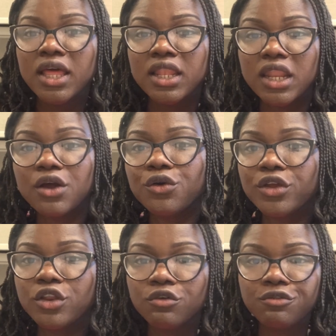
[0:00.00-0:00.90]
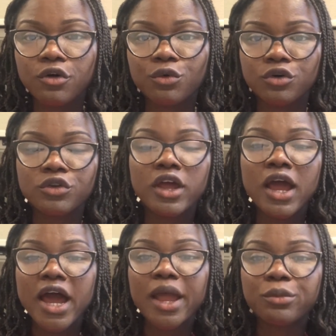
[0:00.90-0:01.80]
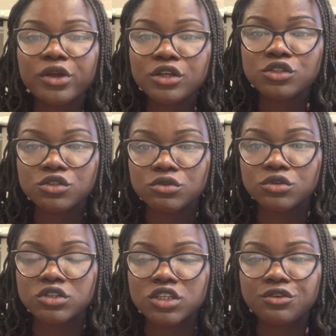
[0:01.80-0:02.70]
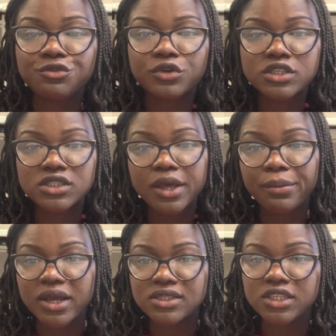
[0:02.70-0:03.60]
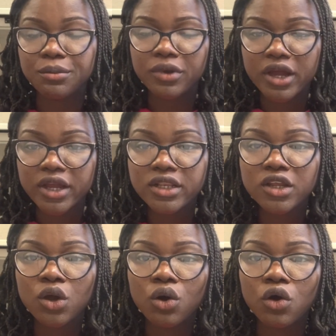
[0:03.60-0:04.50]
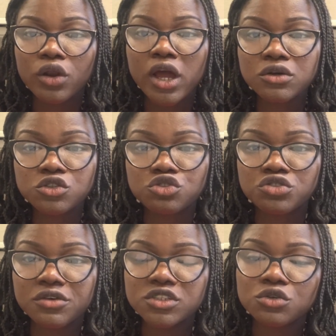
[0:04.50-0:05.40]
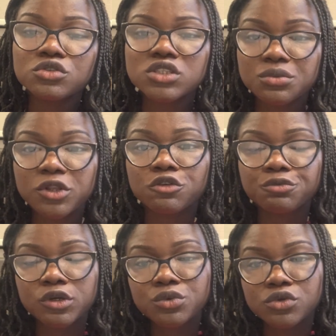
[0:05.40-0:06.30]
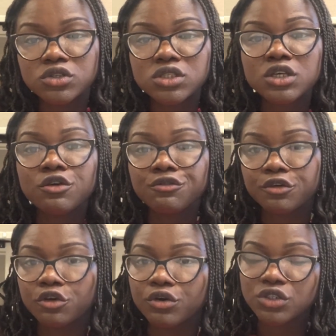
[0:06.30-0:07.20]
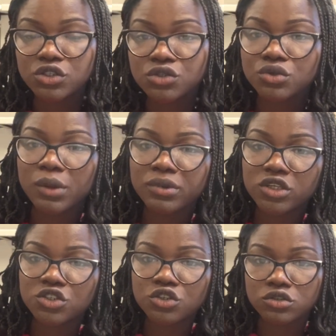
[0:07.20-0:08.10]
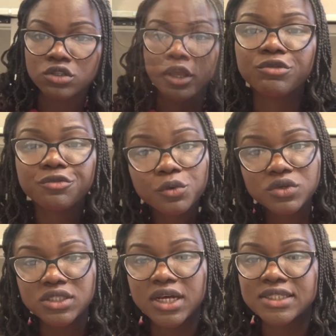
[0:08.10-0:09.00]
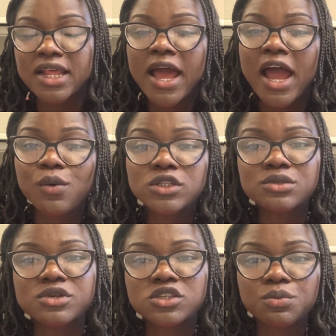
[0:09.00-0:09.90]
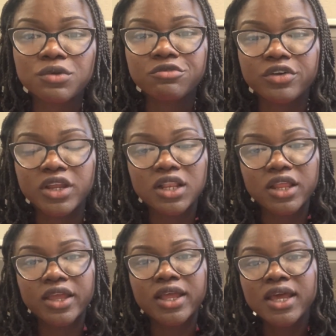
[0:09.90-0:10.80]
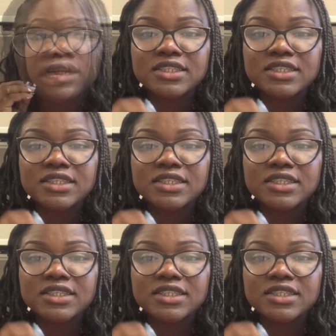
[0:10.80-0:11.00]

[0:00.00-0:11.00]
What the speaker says: Now, going on forward, I am going to give you a step-by-step guide on how to draft a good statement of purpose for your graduate school application. Before we start, I want to make something very clear. The